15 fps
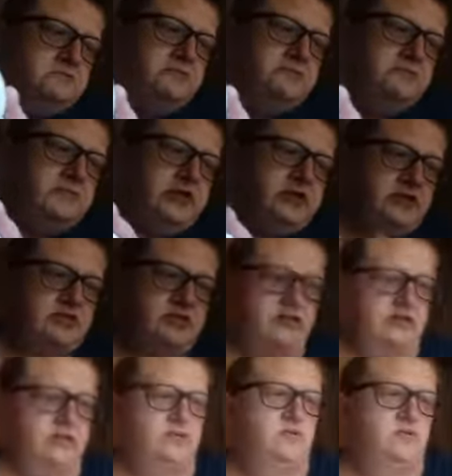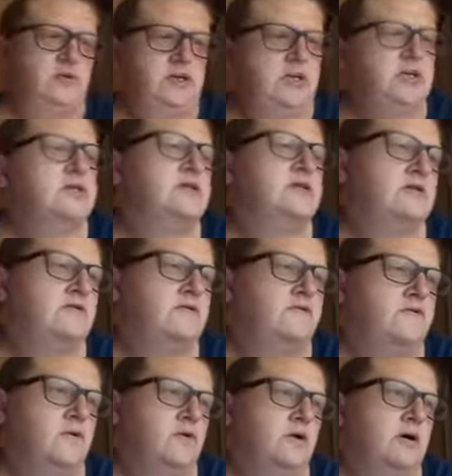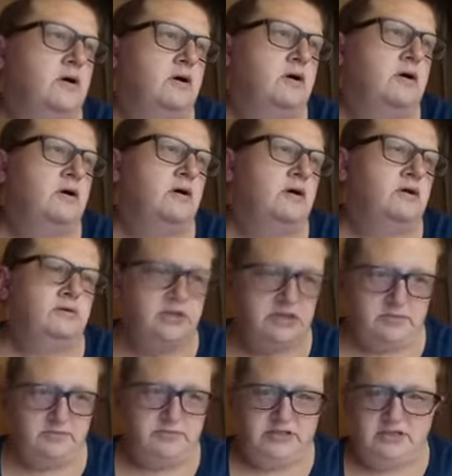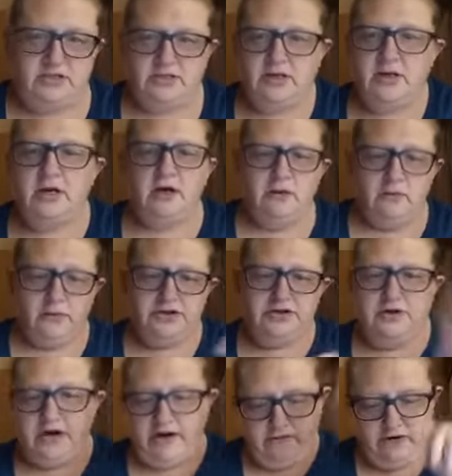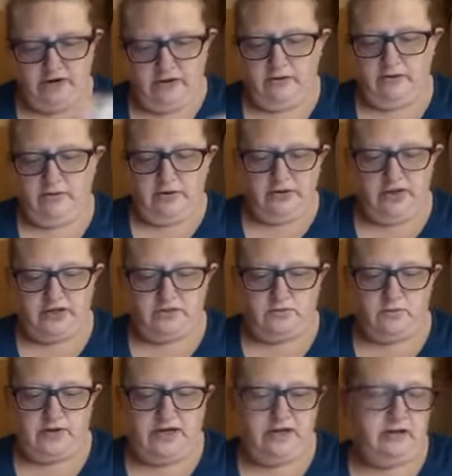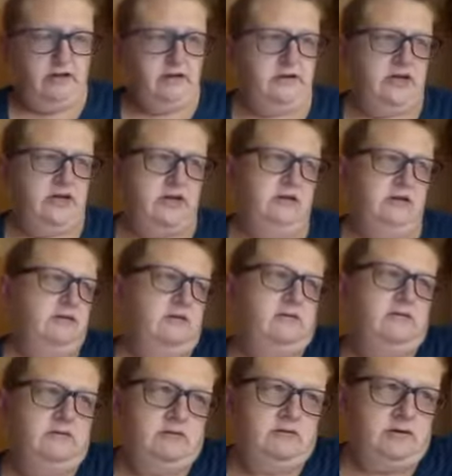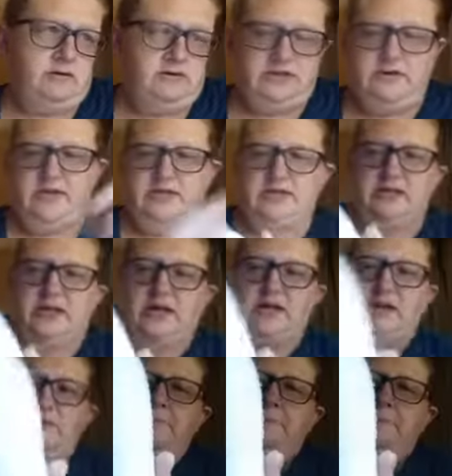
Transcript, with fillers: because this one is for our Christmas. We do have another one that's regular that also has a light.